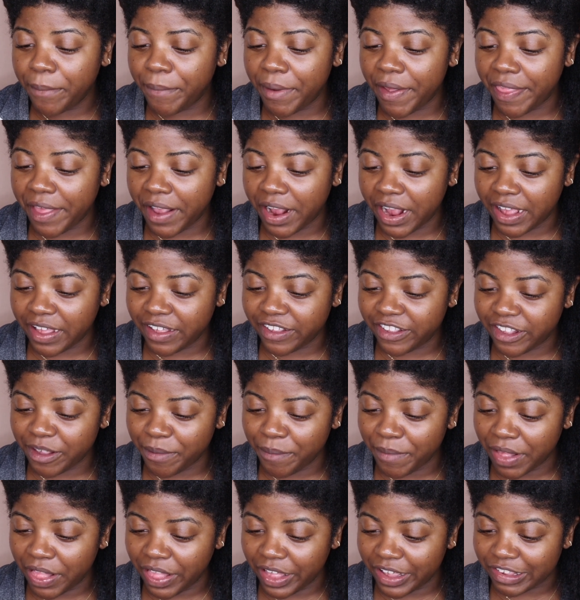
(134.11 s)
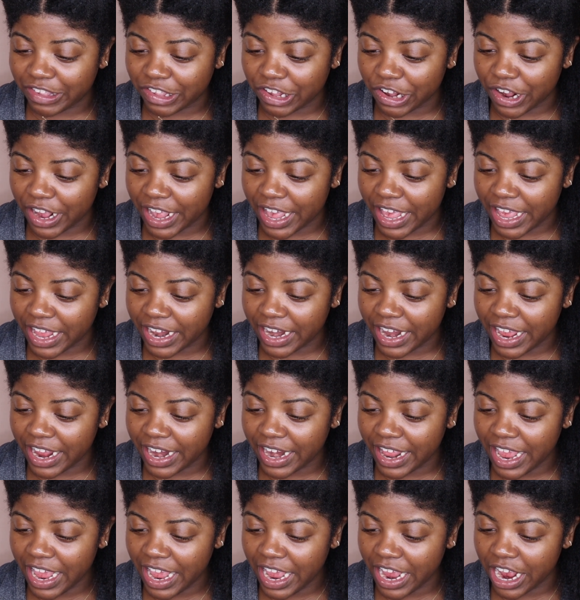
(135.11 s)
But there is some glycerin
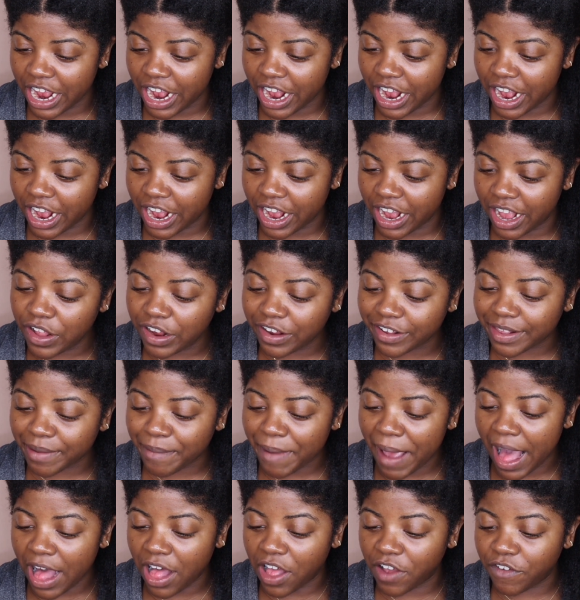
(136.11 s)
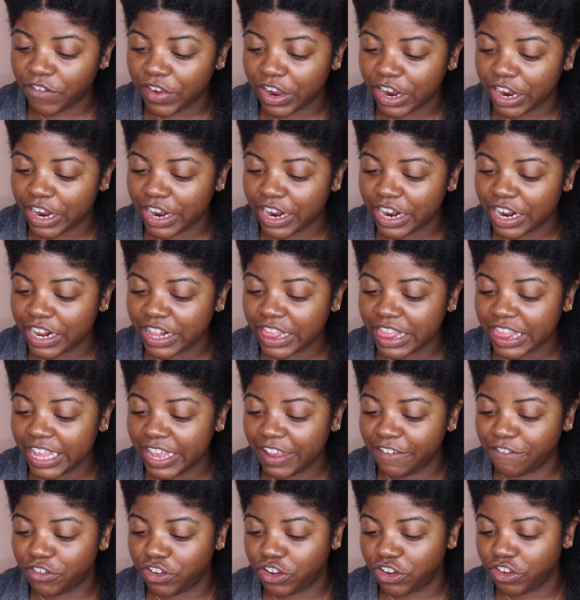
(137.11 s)
in here. There's some aloe vera
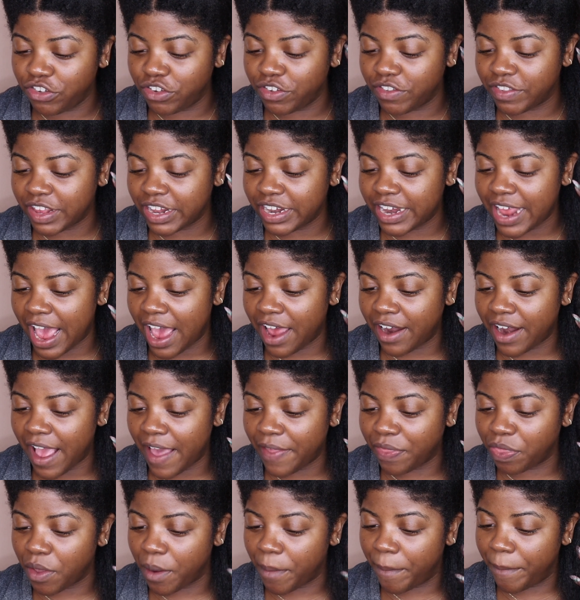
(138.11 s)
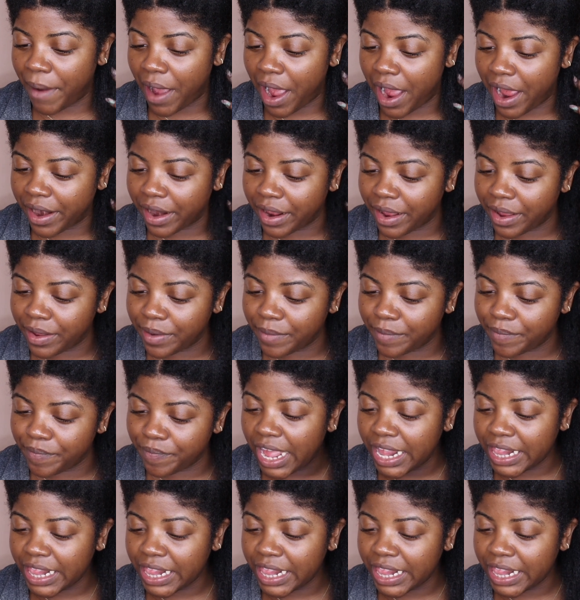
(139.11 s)
leaf juice down at the bottom.